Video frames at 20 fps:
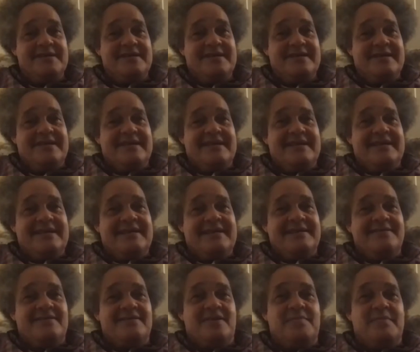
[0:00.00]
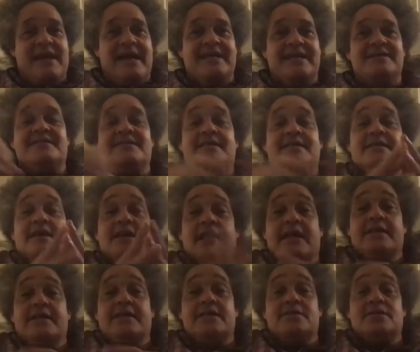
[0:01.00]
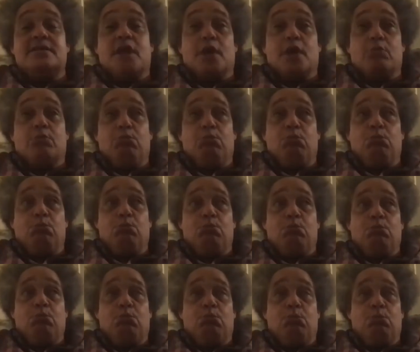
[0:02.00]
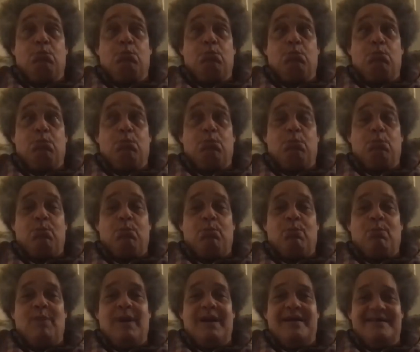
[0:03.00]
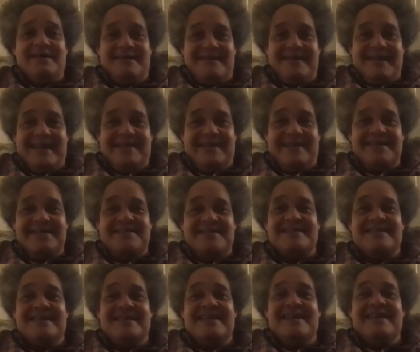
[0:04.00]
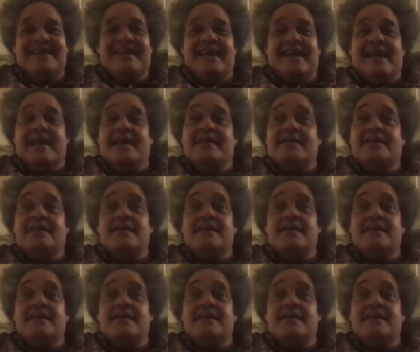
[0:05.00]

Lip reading: right? In Sweden, it's the reverse. So the men sit there like this,